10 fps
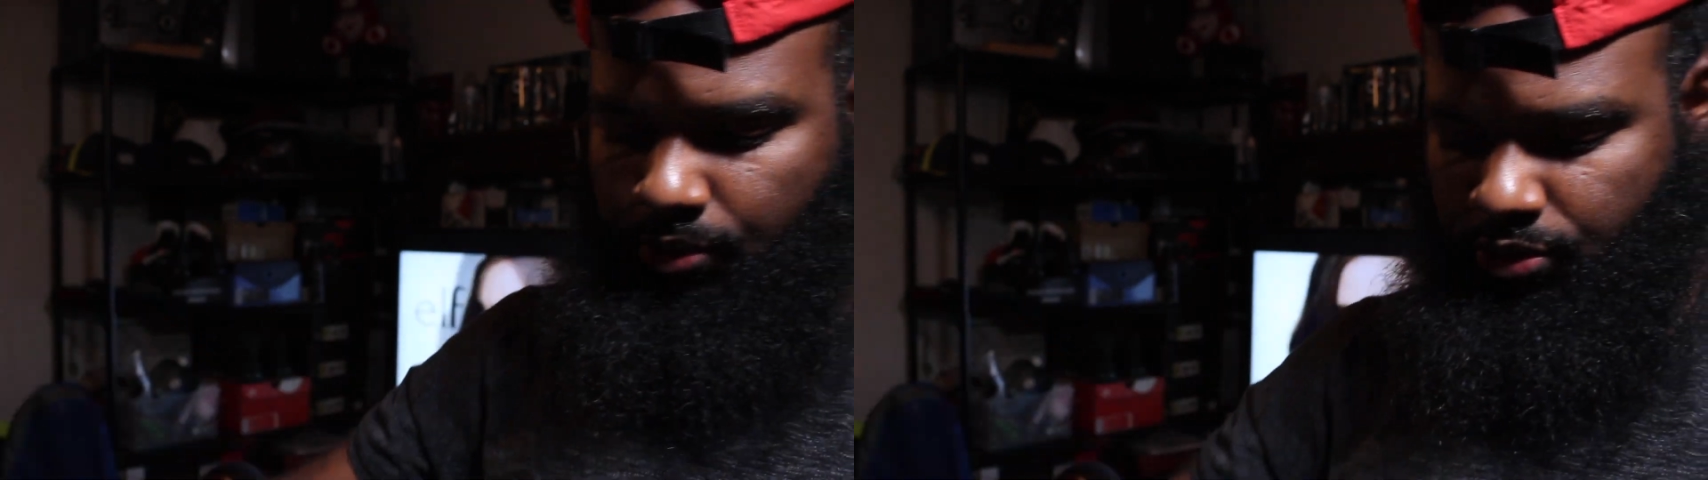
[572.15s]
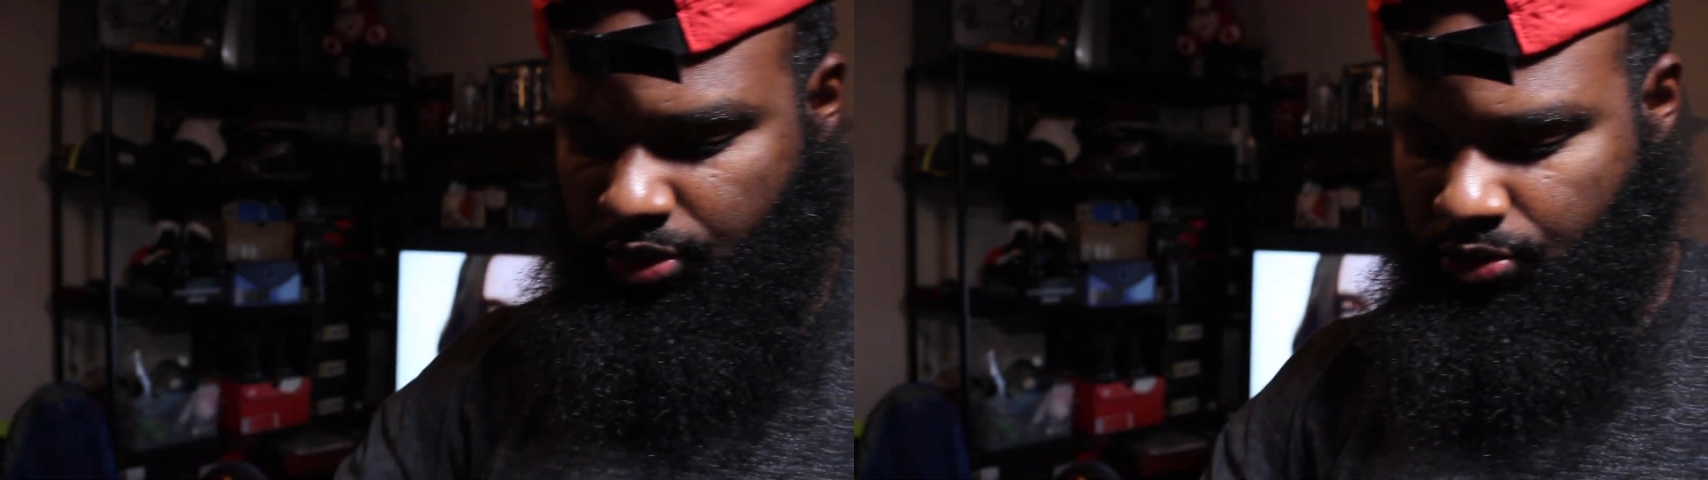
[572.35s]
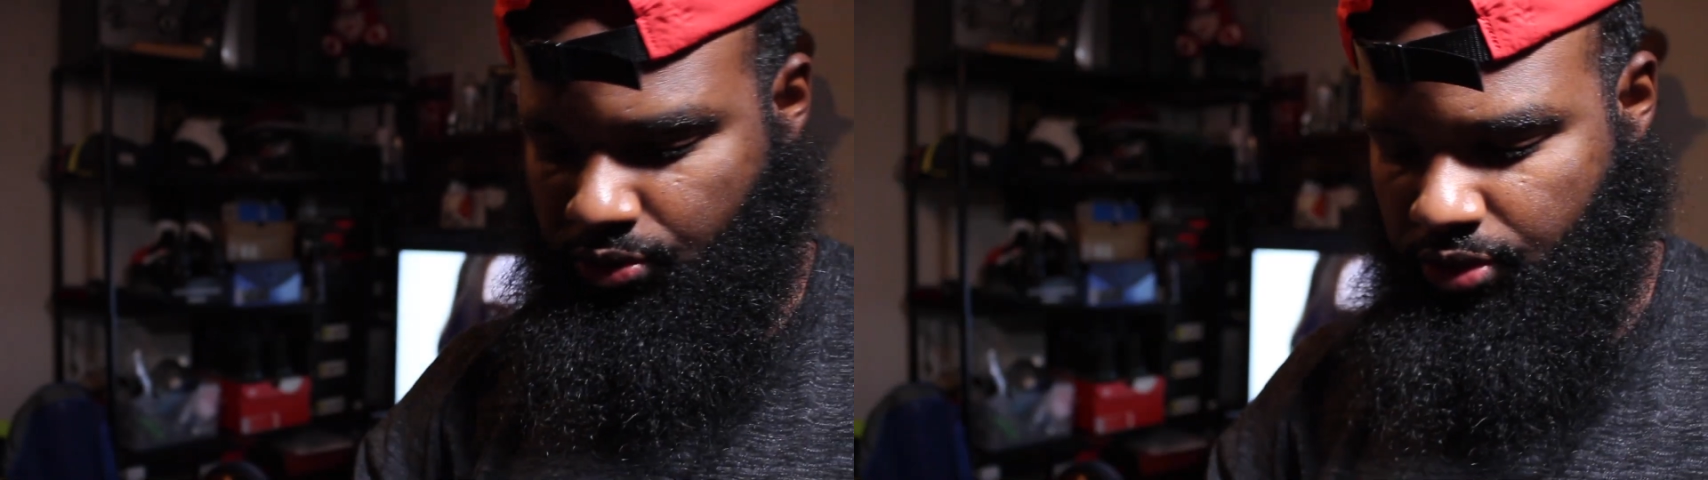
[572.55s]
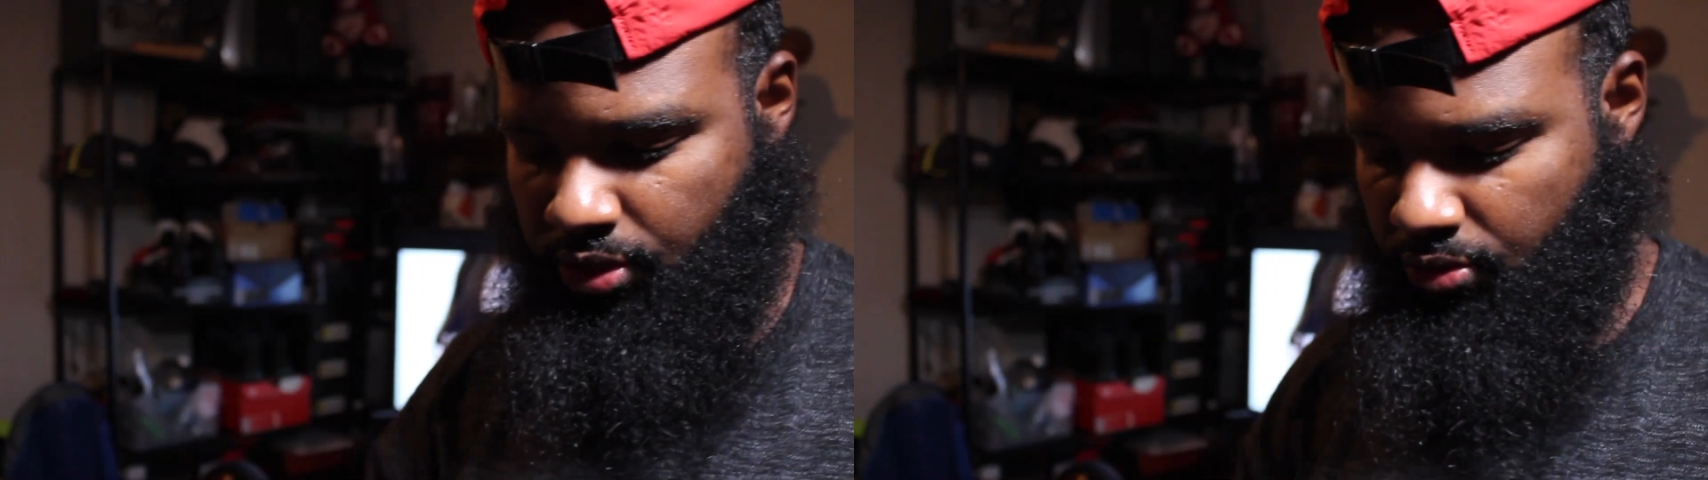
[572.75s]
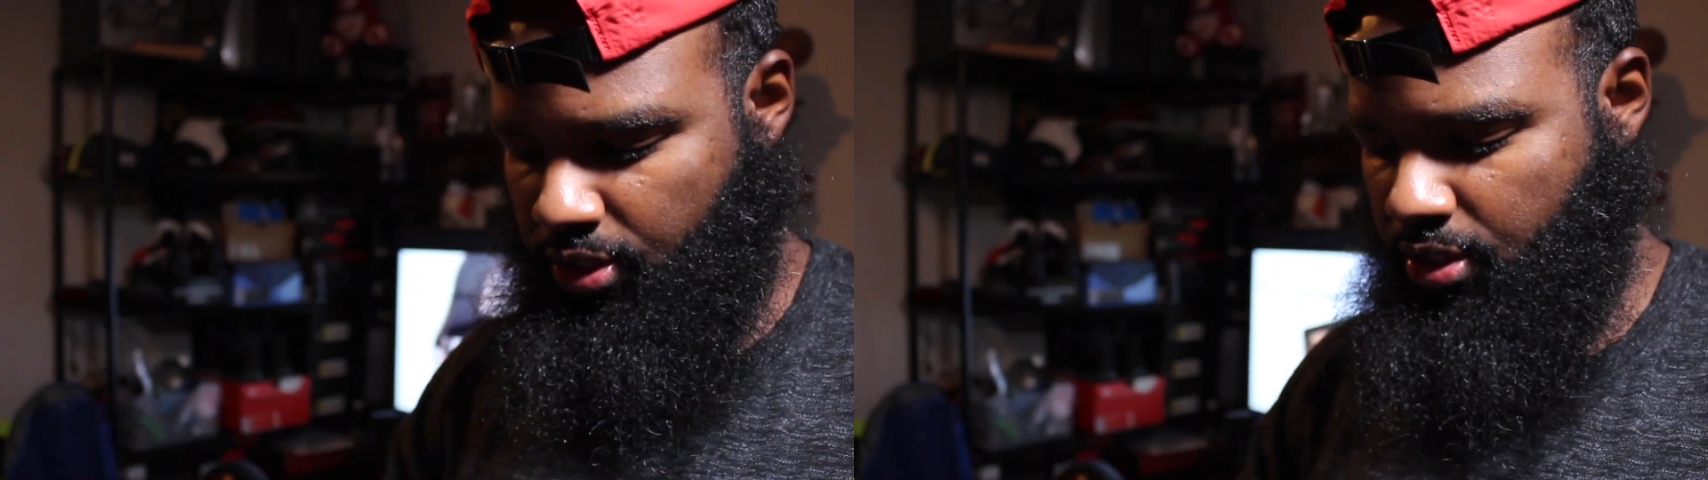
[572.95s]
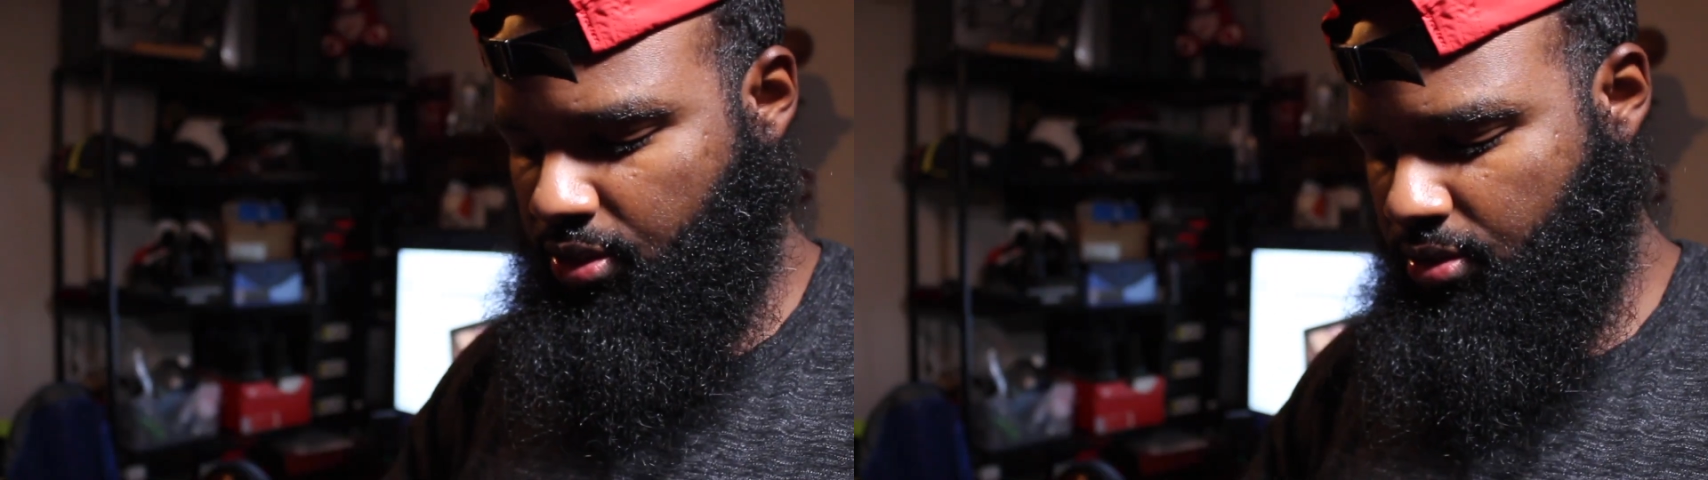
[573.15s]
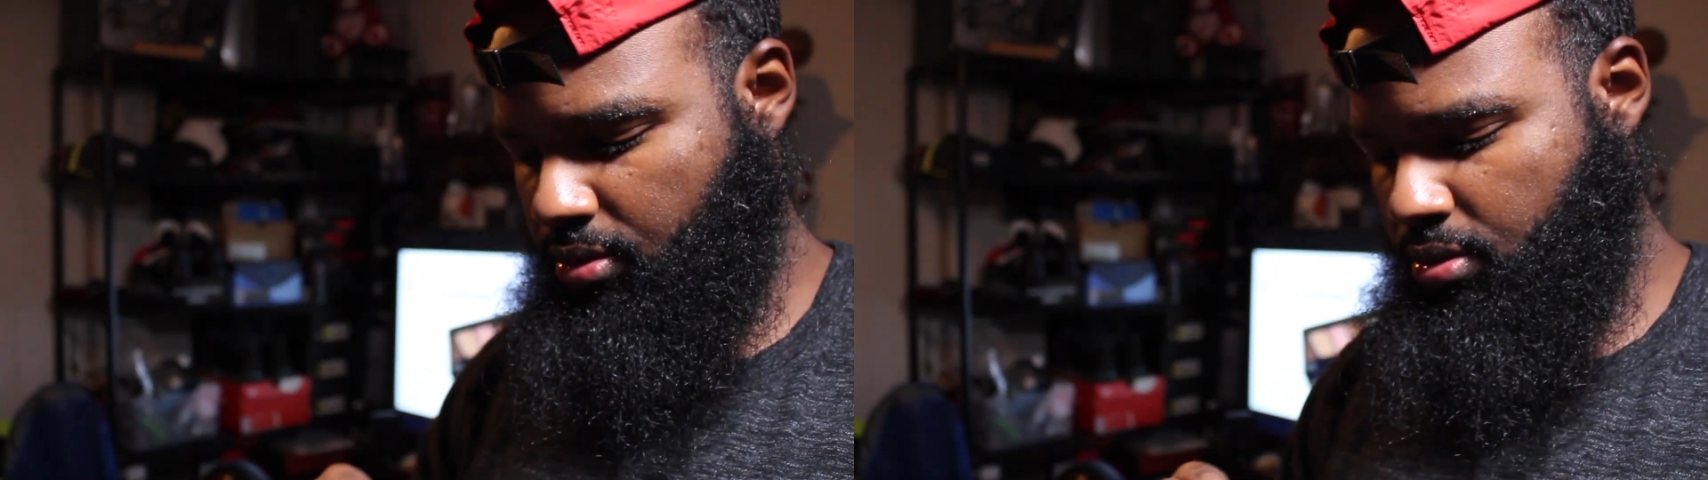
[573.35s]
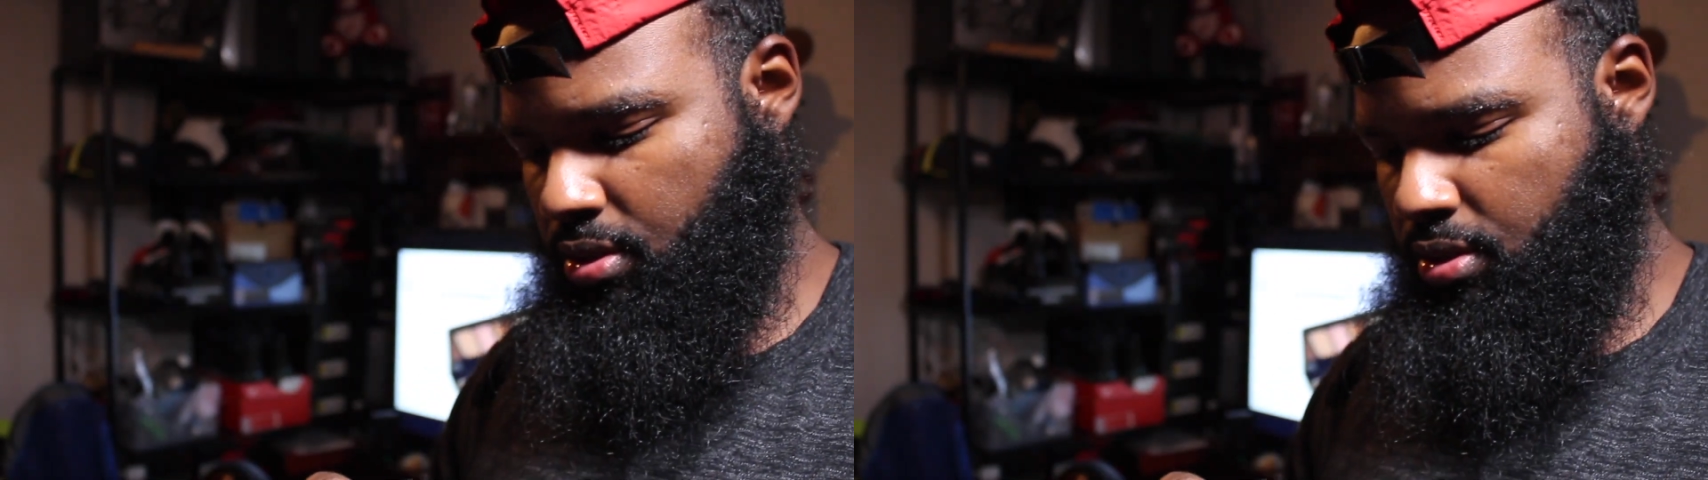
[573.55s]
orange and orange on the tone.